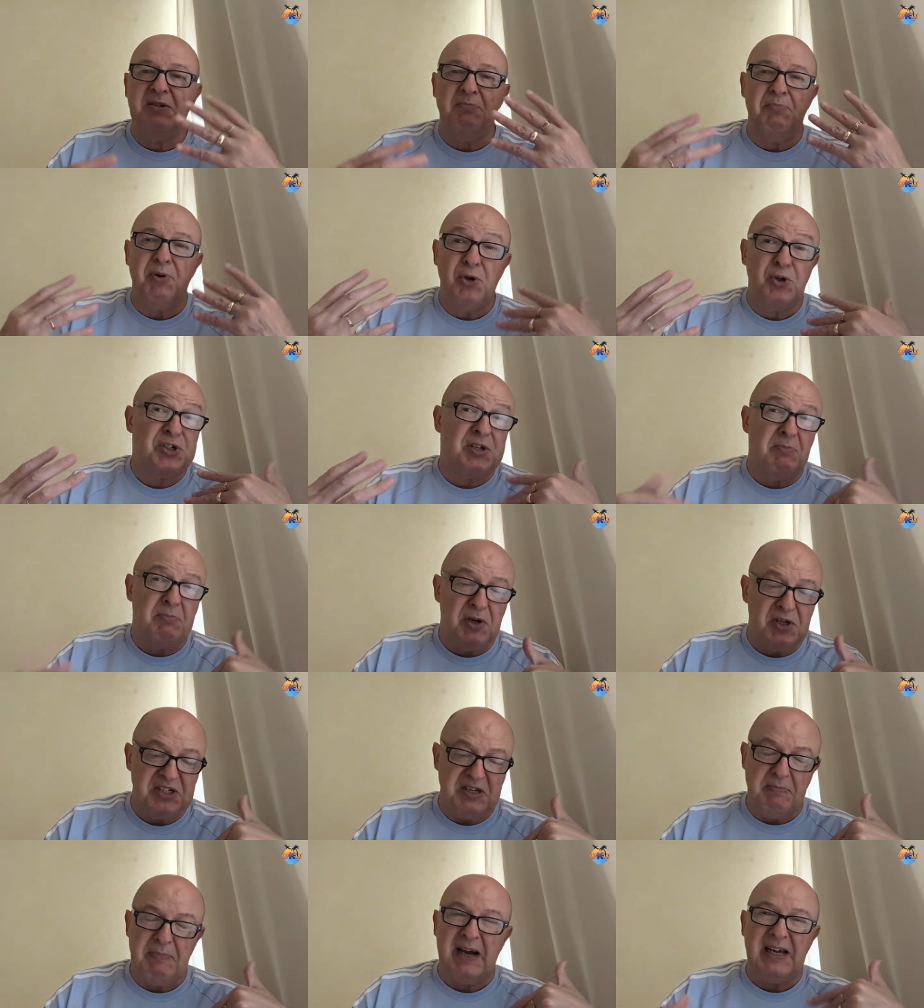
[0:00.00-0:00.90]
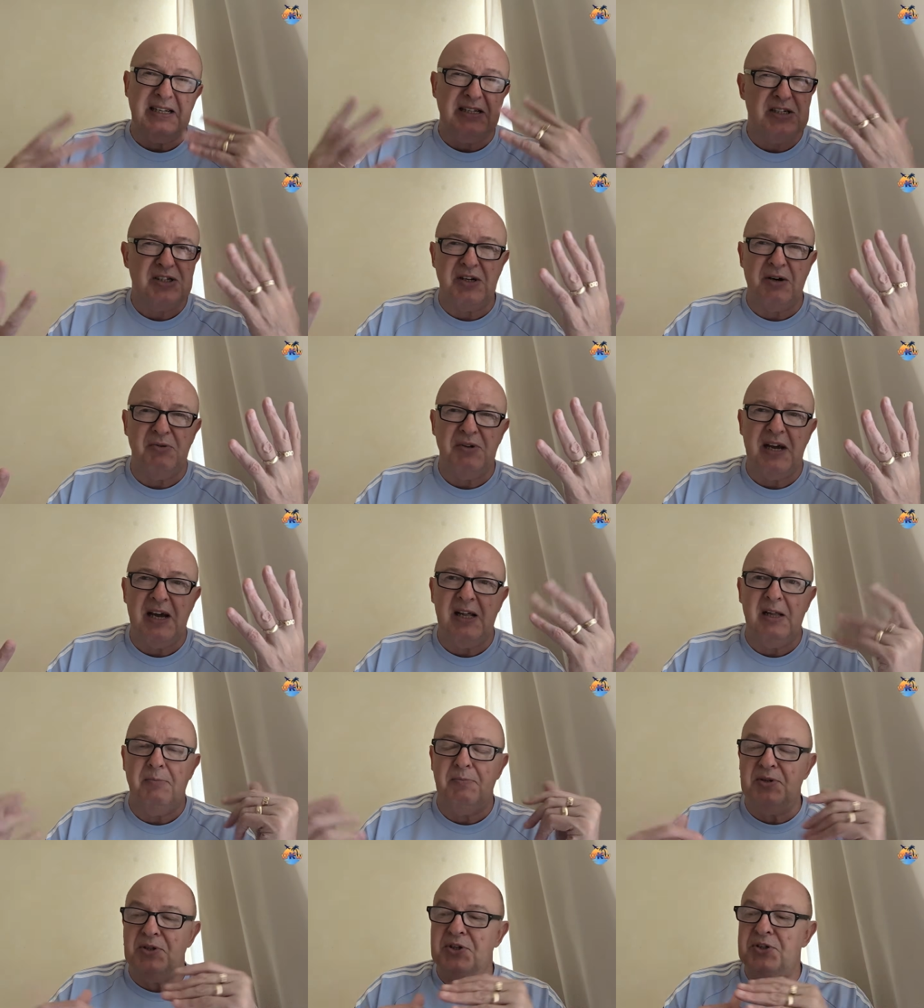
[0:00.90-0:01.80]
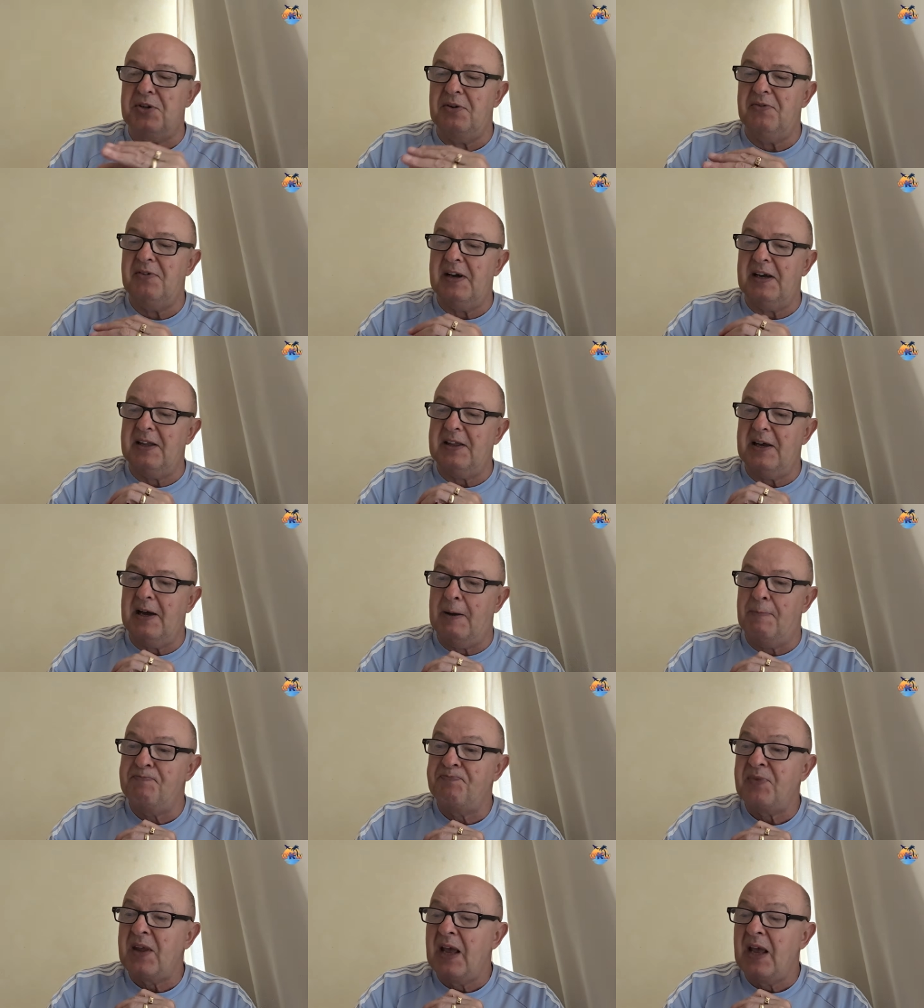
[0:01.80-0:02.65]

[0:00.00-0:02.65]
and plus the mozzie bites don't help and stuff like that.